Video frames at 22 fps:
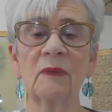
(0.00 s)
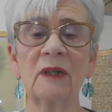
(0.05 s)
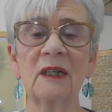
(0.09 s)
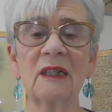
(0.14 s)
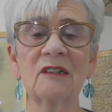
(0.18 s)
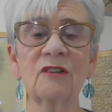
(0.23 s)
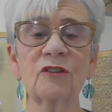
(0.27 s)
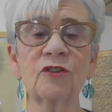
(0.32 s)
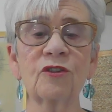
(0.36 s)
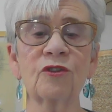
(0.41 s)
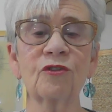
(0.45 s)

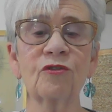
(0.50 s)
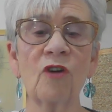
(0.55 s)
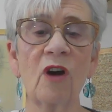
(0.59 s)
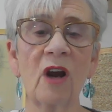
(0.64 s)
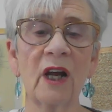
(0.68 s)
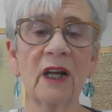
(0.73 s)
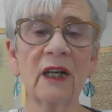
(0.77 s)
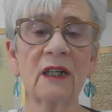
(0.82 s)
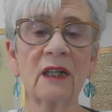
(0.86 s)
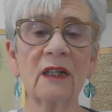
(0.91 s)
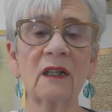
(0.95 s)
is
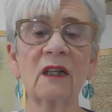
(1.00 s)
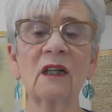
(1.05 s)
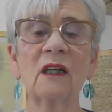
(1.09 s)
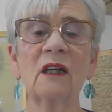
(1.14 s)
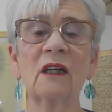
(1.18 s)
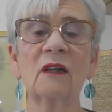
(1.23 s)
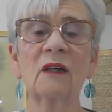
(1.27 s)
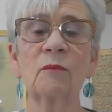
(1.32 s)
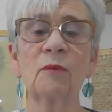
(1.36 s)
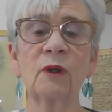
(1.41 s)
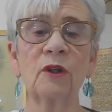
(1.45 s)
trine
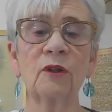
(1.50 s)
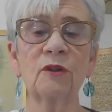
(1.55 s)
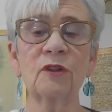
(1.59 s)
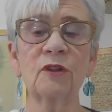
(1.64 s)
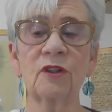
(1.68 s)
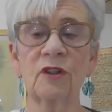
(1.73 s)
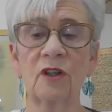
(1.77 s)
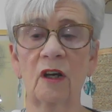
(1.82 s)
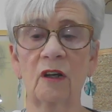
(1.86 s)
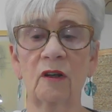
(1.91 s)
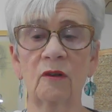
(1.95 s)

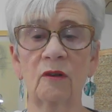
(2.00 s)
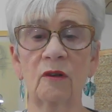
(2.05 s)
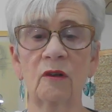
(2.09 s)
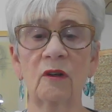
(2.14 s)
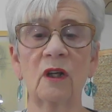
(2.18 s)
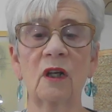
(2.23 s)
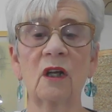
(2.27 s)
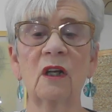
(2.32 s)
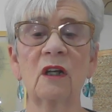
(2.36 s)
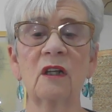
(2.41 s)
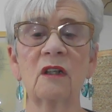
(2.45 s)
Pluto.
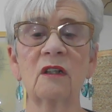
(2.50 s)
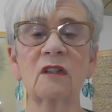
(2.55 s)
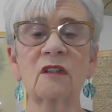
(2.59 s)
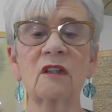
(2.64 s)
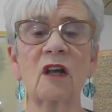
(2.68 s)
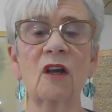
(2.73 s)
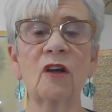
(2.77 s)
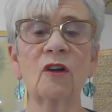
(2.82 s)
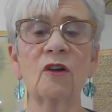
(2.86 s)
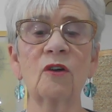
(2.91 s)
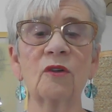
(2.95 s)

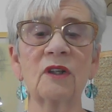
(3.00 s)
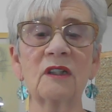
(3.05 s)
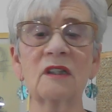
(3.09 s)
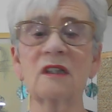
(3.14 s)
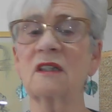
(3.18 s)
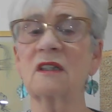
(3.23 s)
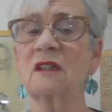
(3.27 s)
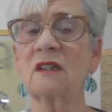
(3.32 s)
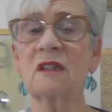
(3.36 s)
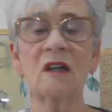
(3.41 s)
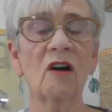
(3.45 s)
So
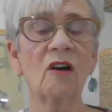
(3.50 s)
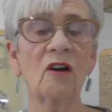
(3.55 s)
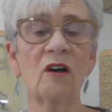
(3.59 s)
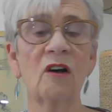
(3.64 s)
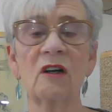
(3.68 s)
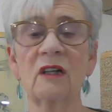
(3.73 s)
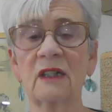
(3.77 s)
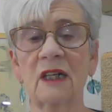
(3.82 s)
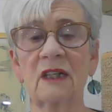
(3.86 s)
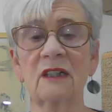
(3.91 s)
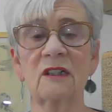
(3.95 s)
this isn't a
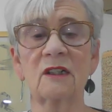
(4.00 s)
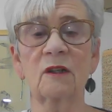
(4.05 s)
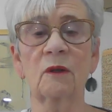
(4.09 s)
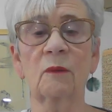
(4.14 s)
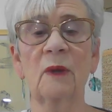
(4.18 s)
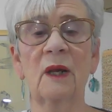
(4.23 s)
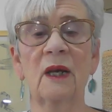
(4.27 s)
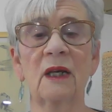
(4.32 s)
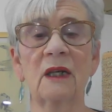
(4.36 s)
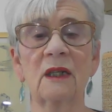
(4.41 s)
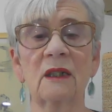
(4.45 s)
hard
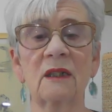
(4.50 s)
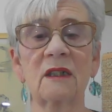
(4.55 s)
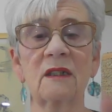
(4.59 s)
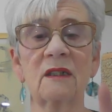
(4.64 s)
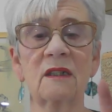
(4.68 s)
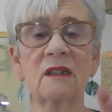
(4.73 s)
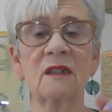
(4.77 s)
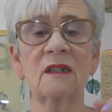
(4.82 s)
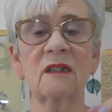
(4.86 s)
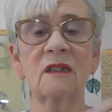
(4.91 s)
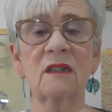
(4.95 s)
aspect.
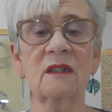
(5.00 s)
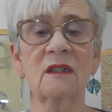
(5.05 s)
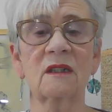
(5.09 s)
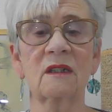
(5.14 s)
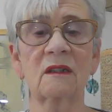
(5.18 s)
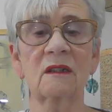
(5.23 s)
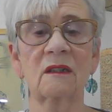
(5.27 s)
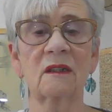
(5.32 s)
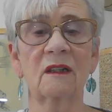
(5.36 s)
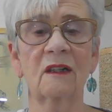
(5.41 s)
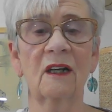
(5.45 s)
This
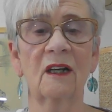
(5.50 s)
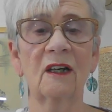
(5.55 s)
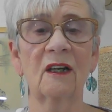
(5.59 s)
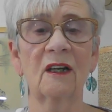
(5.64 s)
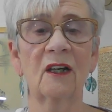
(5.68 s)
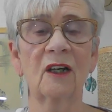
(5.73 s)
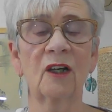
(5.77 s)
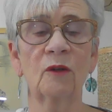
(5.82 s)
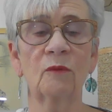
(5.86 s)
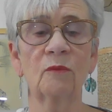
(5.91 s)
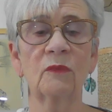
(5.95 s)
is,
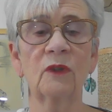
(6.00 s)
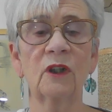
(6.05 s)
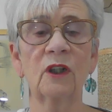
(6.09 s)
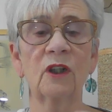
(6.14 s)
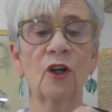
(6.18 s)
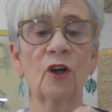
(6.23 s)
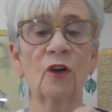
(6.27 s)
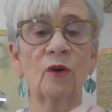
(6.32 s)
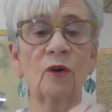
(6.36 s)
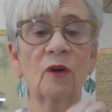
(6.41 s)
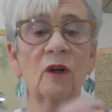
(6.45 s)

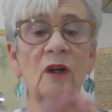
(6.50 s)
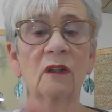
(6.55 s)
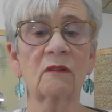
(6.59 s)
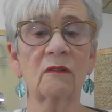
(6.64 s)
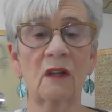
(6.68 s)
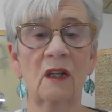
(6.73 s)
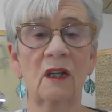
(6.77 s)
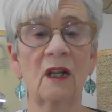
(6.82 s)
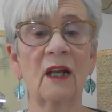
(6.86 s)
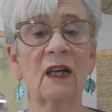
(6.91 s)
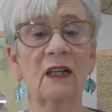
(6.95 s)

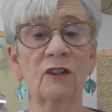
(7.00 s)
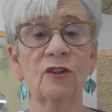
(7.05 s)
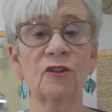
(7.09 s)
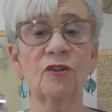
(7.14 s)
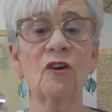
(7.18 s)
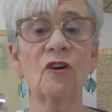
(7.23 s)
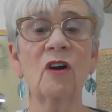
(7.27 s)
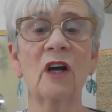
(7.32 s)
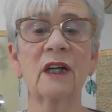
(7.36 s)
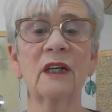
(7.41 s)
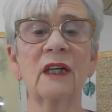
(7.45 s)
like a
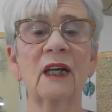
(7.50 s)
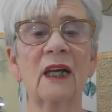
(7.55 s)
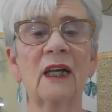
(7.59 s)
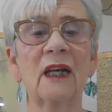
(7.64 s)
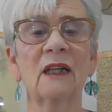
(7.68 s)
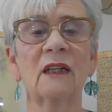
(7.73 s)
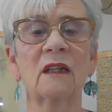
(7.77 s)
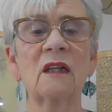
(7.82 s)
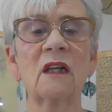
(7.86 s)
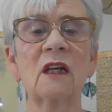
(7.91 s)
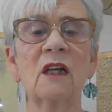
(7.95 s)
trine
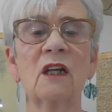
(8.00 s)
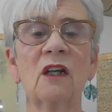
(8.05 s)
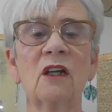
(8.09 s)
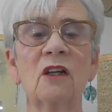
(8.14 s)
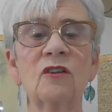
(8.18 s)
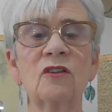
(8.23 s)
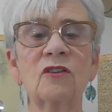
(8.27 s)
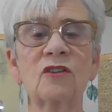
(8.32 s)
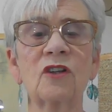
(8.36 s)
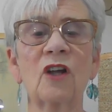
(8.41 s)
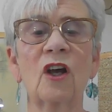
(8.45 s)
again.
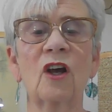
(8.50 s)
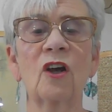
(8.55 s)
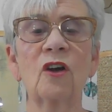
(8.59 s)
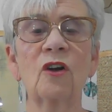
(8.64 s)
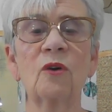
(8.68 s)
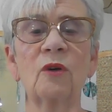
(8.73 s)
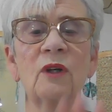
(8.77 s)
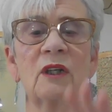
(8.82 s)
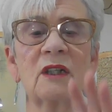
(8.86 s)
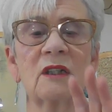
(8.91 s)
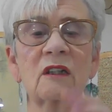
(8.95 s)

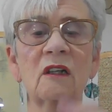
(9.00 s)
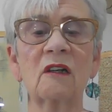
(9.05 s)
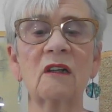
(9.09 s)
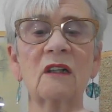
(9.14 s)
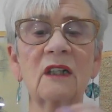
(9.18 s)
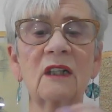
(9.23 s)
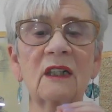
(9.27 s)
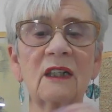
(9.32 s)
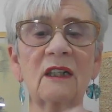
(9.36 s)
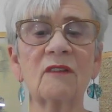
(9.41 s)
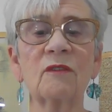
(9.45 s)
So it's
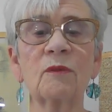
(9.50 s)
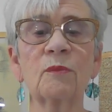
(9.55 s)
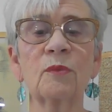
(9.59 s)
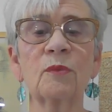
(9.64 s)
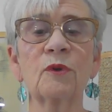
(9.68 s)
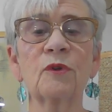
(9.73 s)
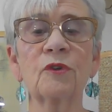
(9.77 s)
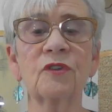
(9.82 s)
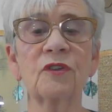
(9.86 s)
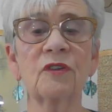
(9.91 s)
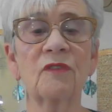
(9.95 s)
going to give a
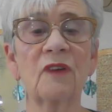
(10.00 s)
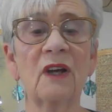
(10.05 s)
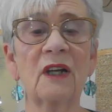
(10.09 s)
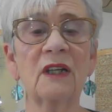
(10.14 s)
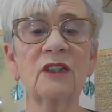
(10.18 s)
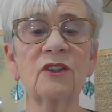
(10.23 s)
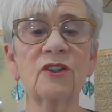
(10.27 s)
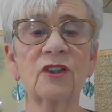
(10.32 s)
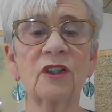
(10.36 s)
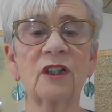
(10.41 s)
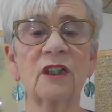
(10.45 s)
boost of
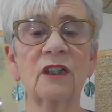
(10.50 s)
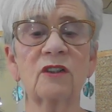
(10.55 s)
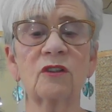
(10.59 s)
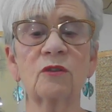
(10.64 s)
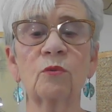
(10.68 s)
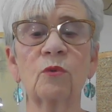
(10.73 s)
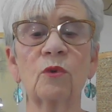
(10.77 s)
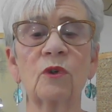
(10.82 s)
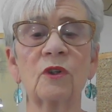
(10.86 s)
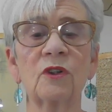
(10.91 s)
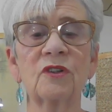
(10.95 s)
energy
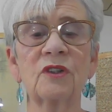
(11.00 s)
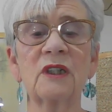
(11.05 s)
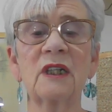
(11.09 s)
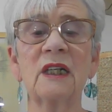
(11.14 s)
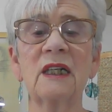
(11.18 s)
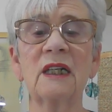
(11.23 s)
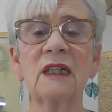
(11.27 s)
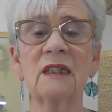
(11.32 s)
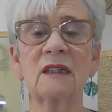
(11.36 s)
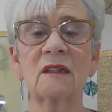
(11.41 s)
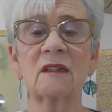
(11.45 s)
to what's
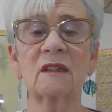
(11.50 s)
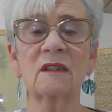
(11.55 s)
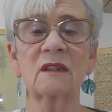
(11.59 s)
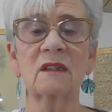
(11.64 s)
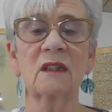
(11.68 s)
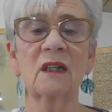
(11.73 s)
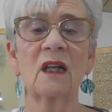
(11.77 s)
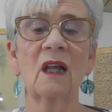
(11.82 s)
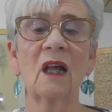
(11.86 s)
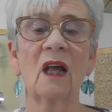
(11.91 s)
needed.